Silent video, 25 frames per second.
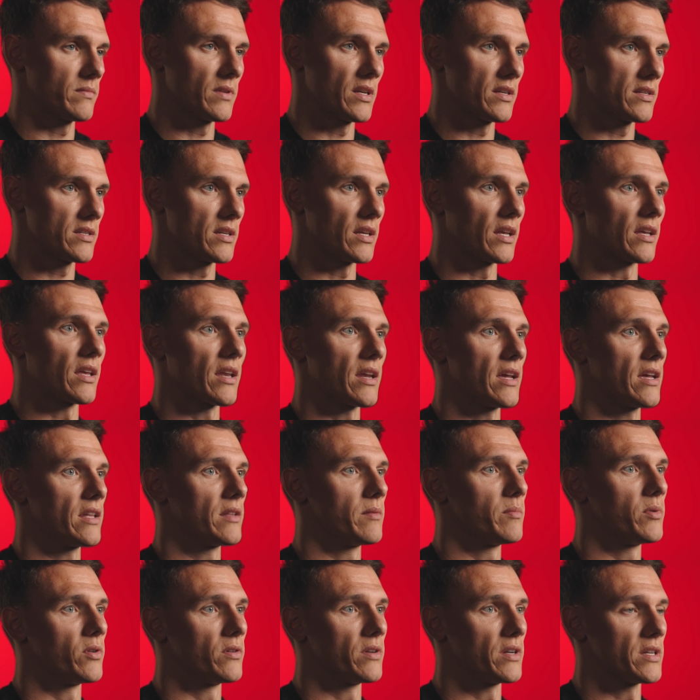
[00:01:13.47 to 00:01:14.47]
It's
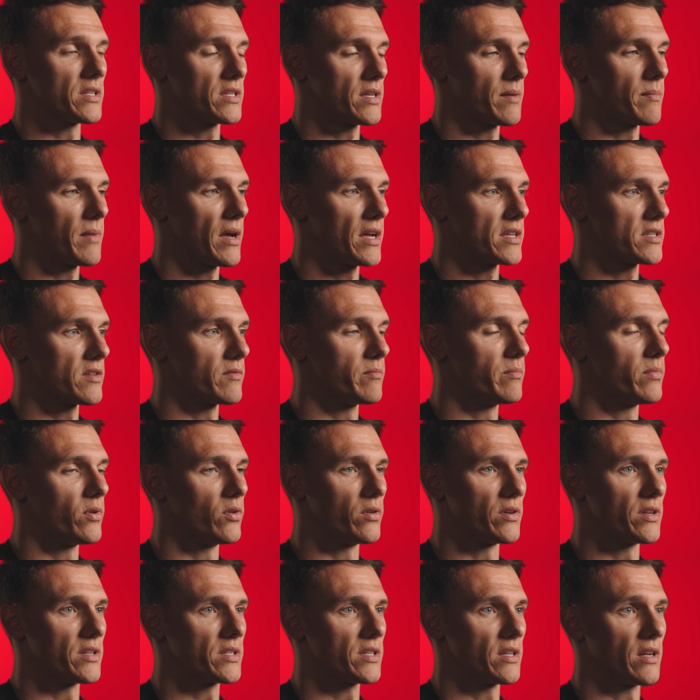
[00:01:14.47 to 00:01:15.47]
incredible and it's a massive
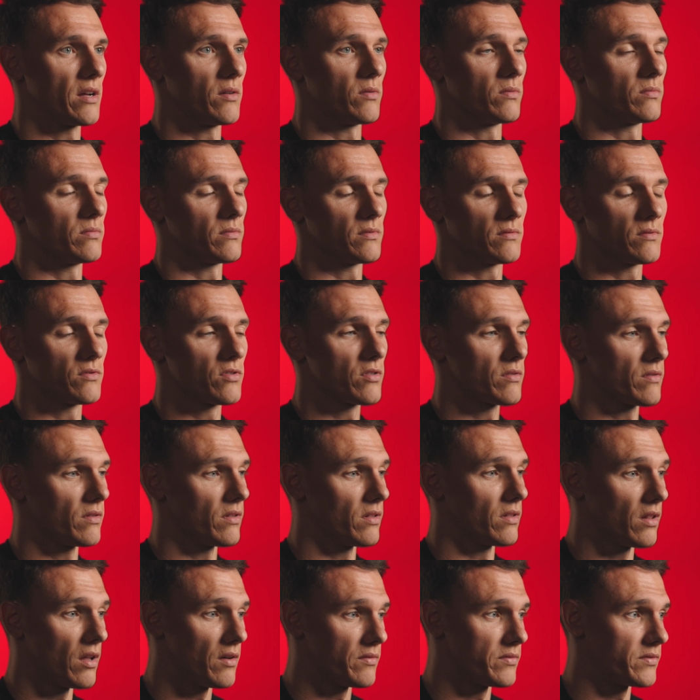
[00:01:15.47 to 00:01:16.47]
bonus. And I
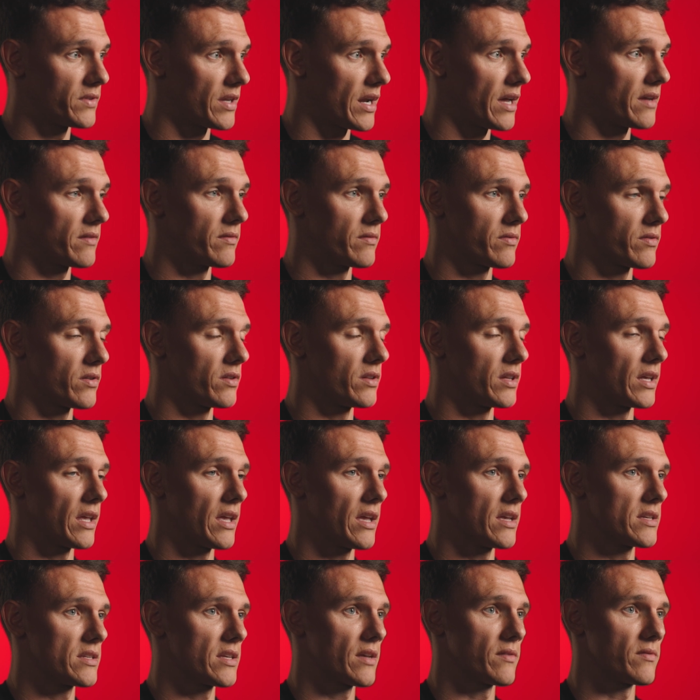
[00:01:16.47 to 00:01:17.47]
love driving through the
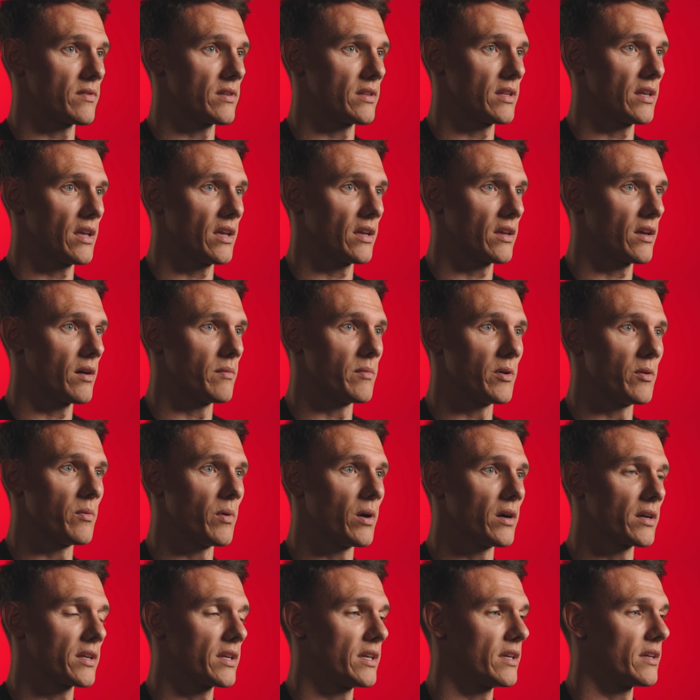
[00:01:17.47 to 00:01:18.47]
gates every day to come to
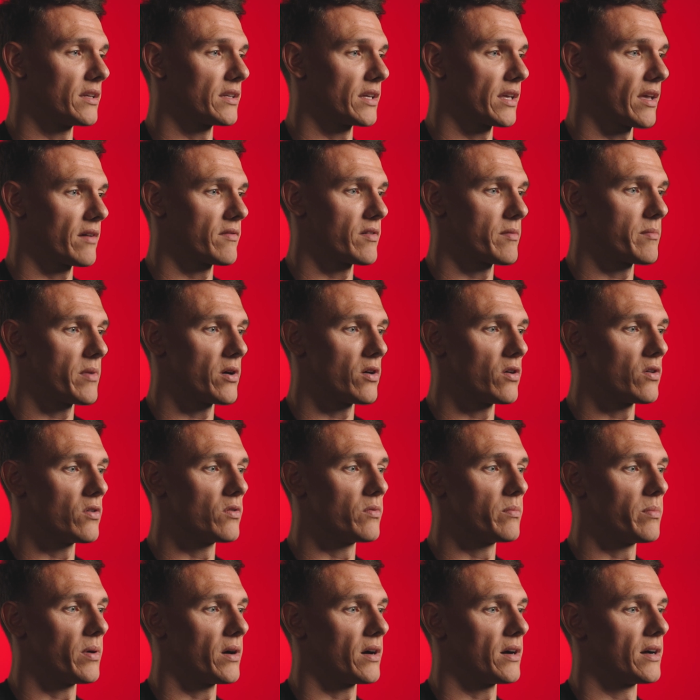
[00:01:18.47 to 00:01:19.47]
work here and give it my
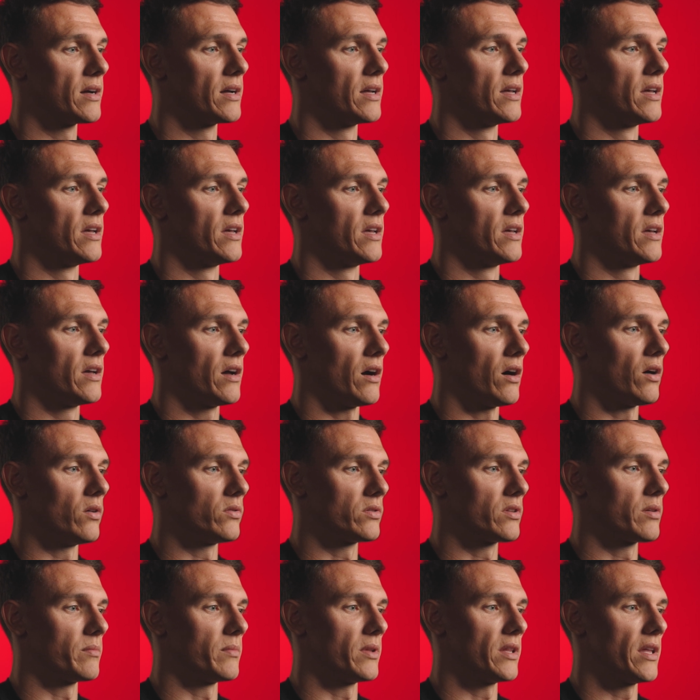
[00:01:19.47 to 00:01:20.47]
all. But
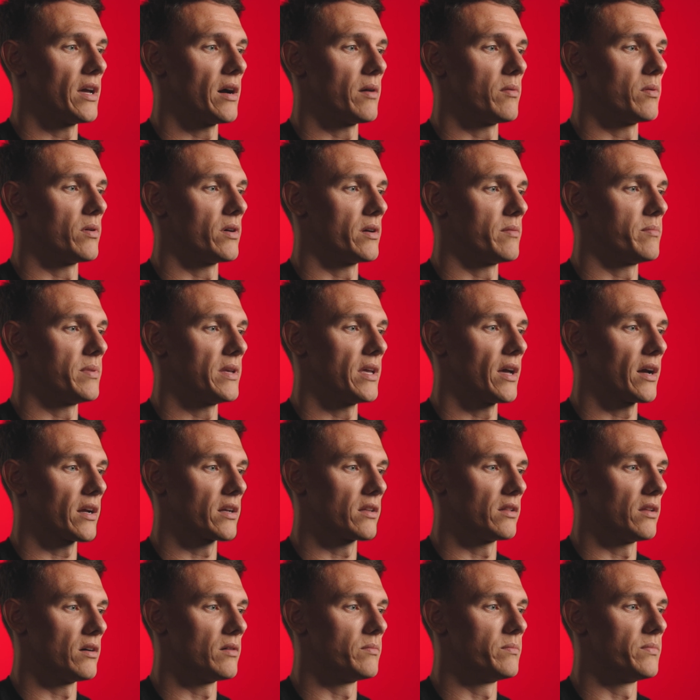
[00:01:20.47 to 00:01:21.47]
ultimately, I want to be at a
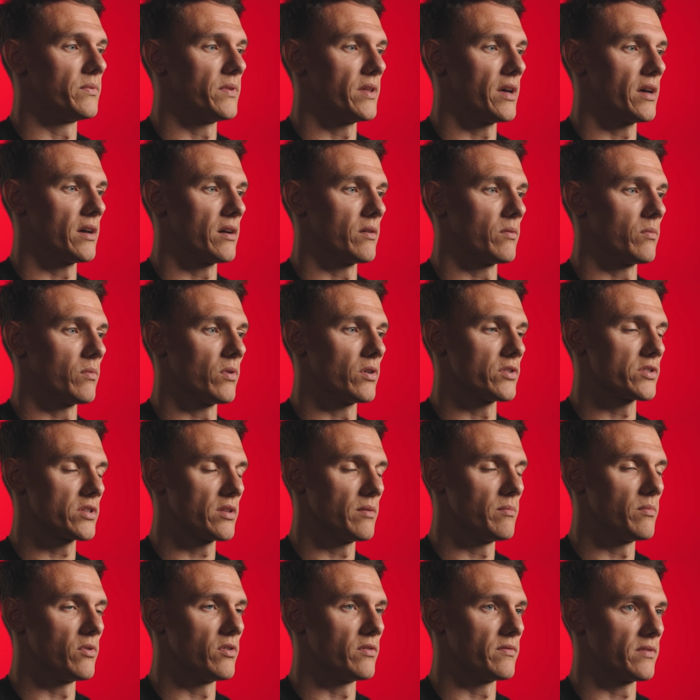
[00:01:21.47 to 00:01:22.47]
club that wants
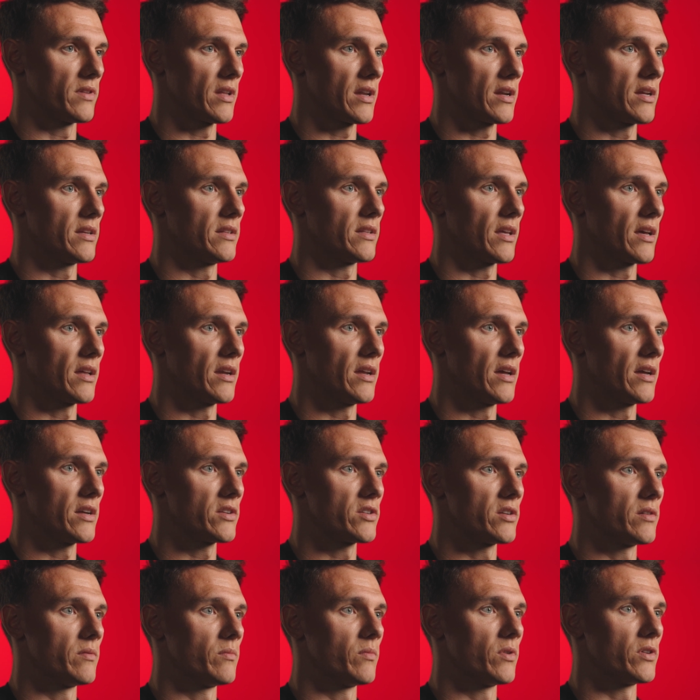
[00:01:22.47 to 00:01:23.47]
to move in the right
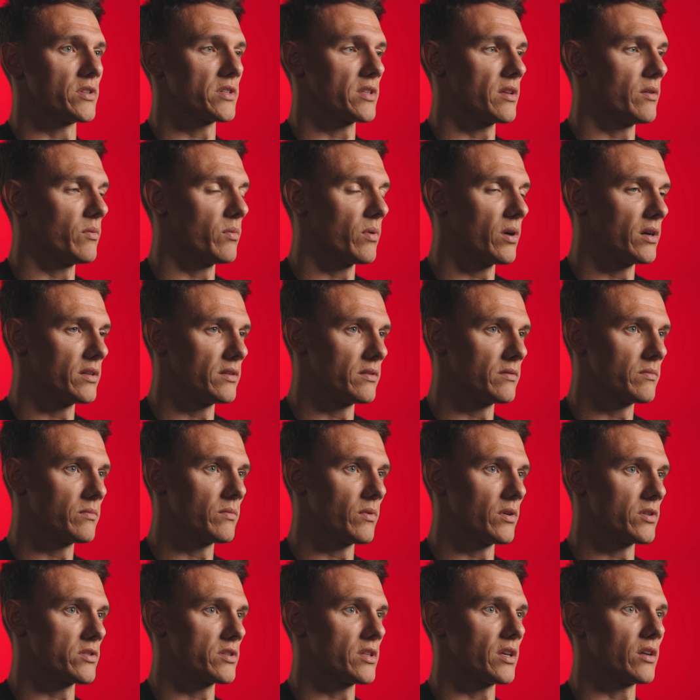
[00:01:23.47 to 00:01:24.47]
direction, wants to win,
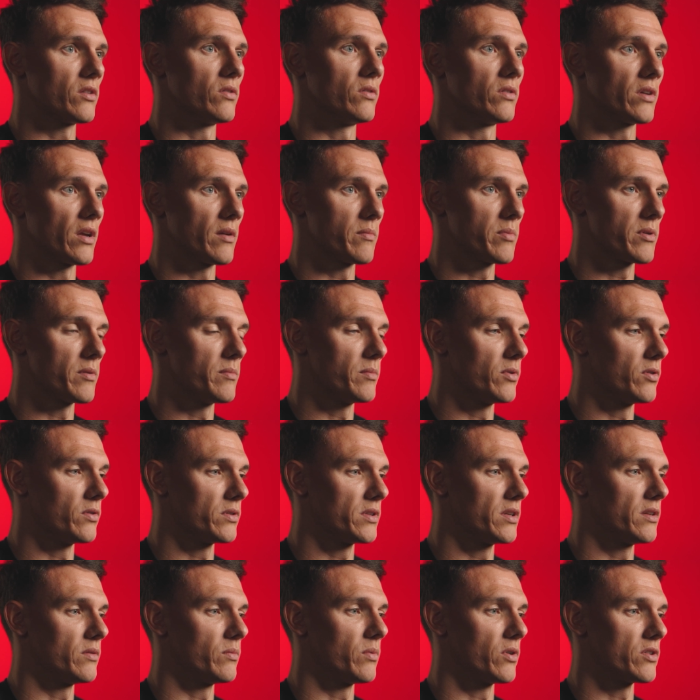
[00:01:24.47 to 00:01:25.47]
wants to go and get
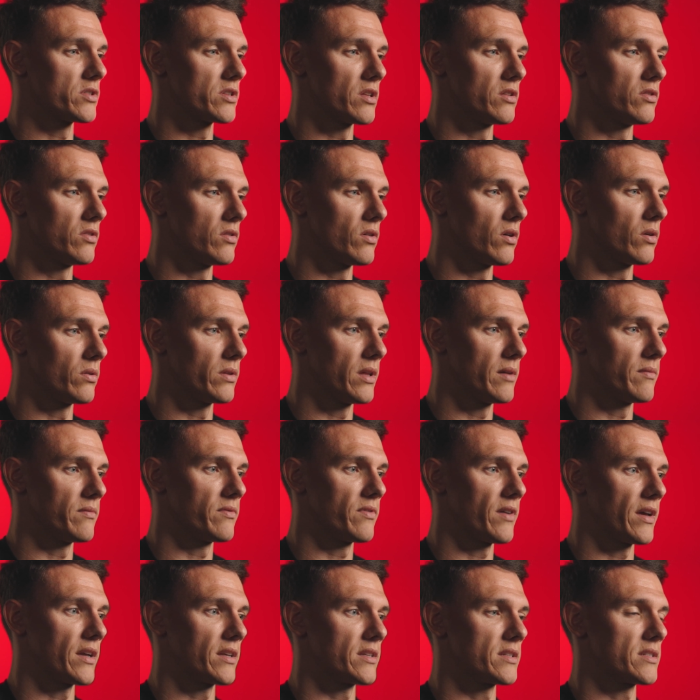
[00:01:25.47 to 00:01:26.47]
promoted, wants to do all them
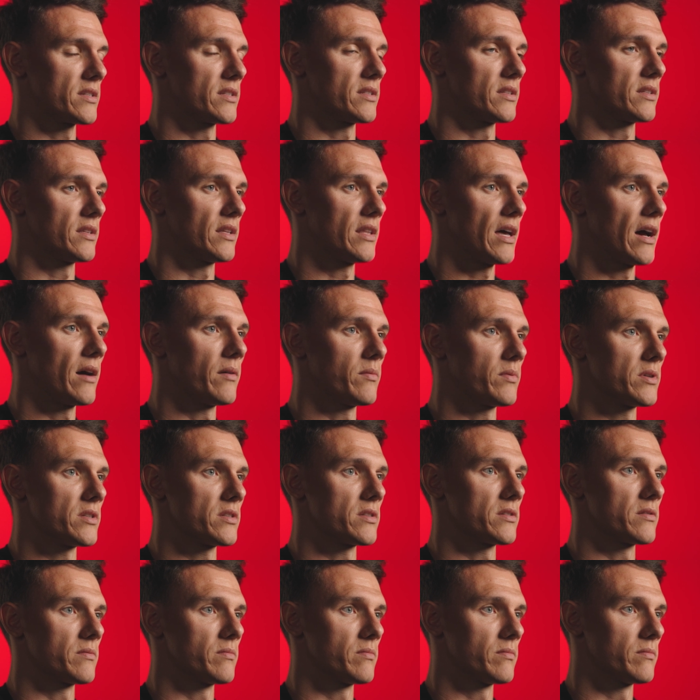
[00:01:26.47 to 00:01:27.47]
things. And that
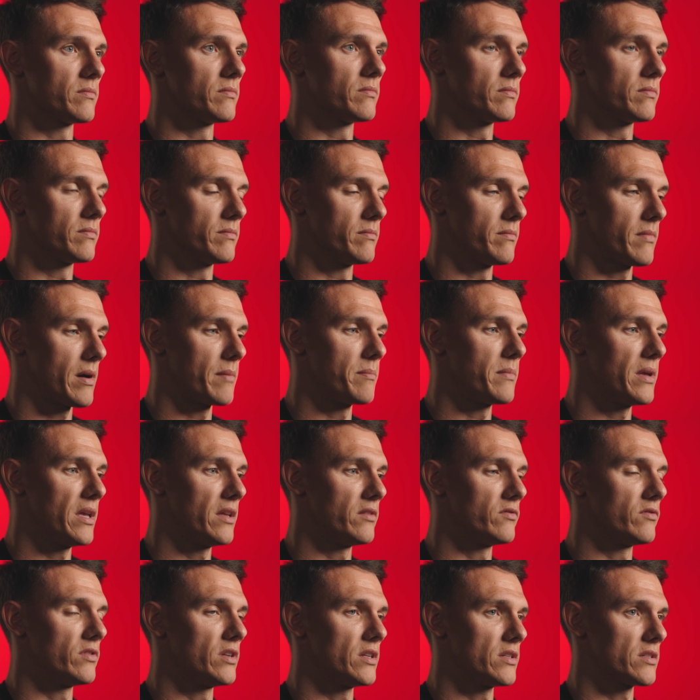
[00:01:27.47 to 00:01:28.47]
was my
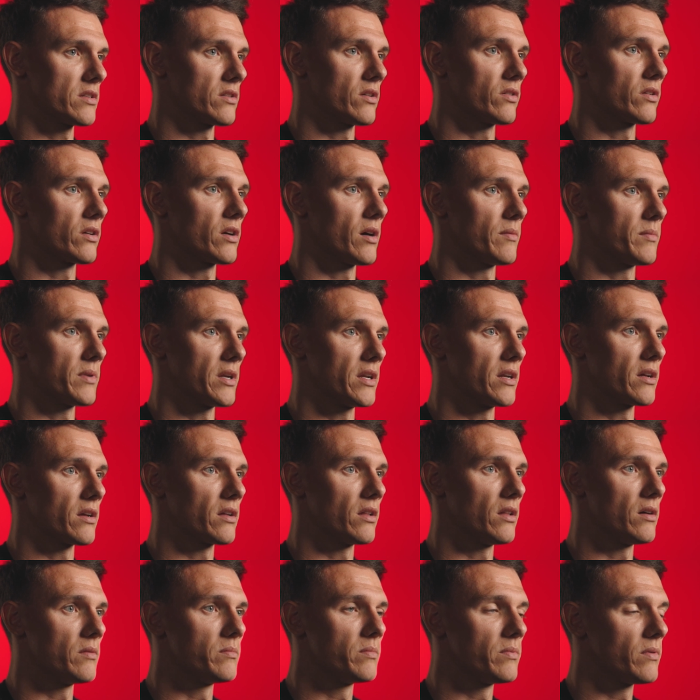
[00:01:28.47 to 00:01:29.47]
main reason on coming to the
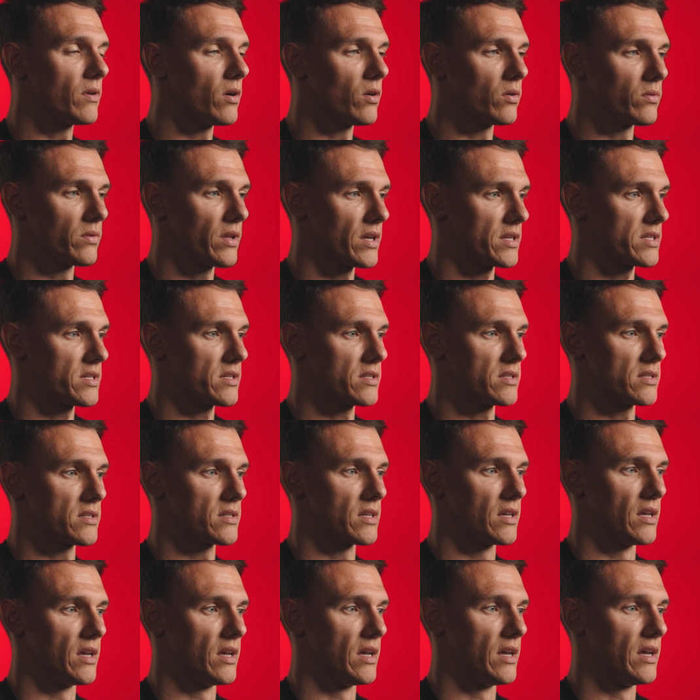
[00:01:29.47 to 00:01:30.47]
club. All this is
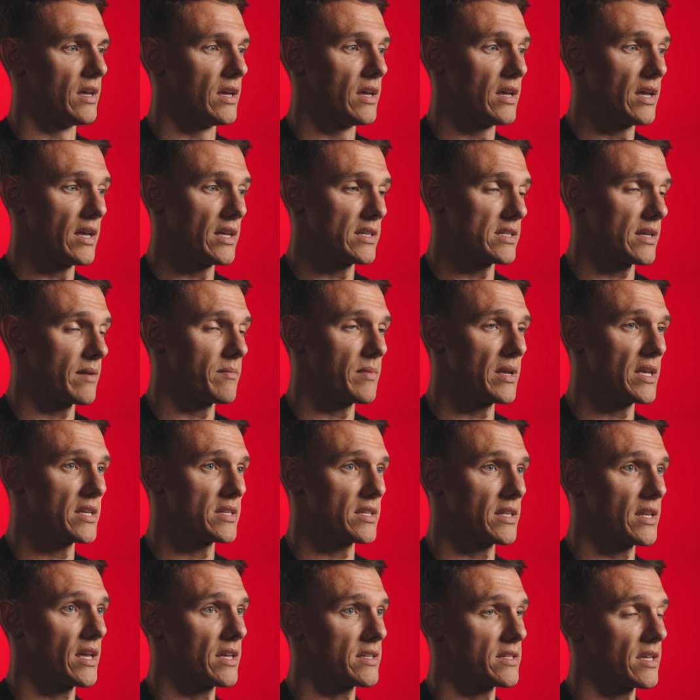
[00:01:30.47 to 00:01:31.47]

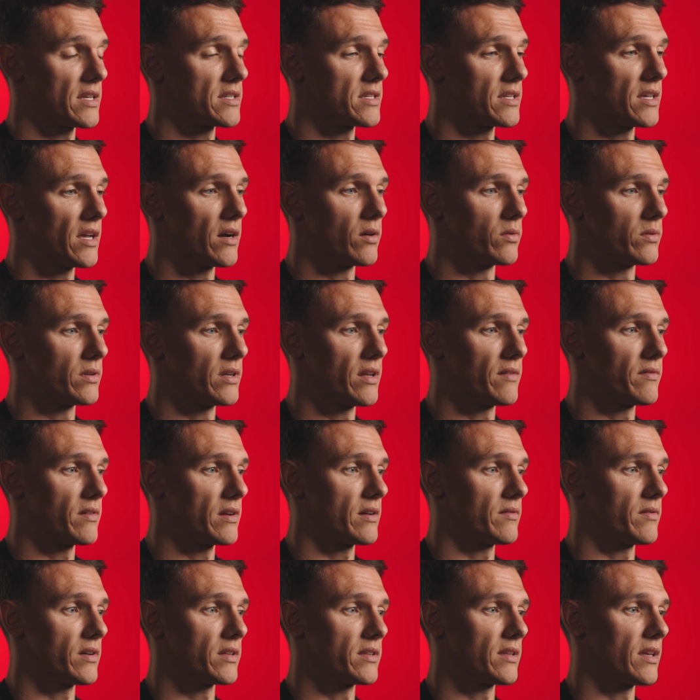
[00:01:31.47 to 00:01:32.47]
amazing. As I say, I'll never
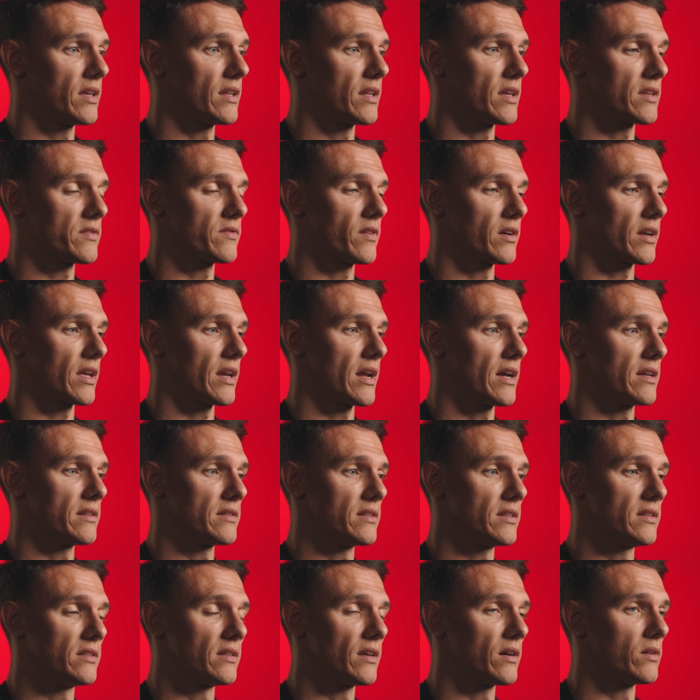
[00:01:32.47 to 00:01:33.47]
ever take this for
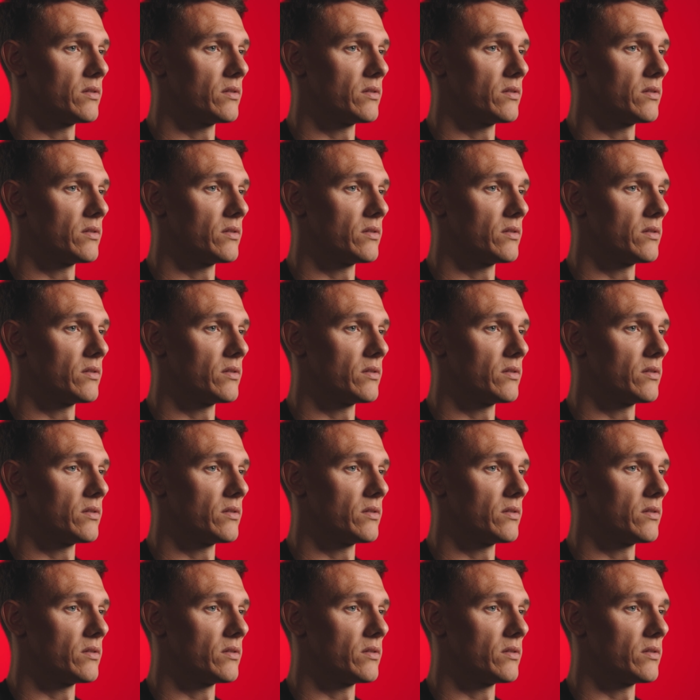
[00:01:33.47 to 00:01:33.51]
granted.